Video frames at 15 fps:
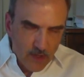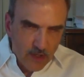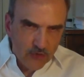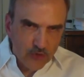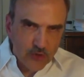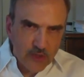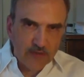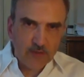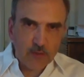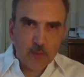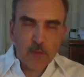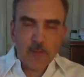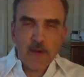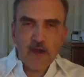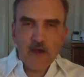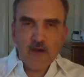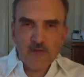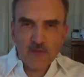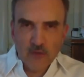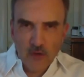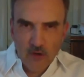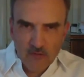And so you have to prepare
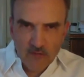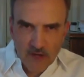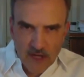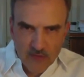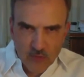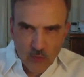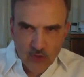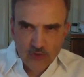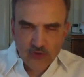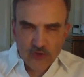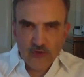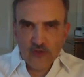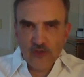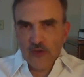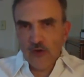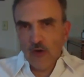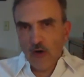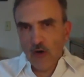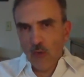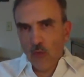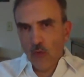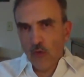for all 5 questions, and they're
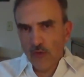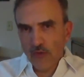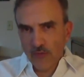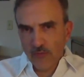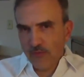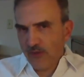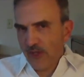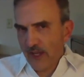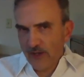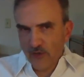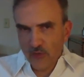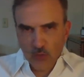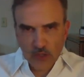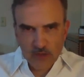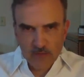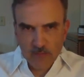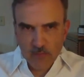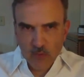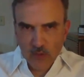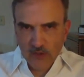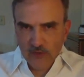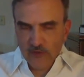all worth 10, 20
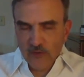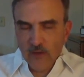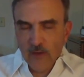points.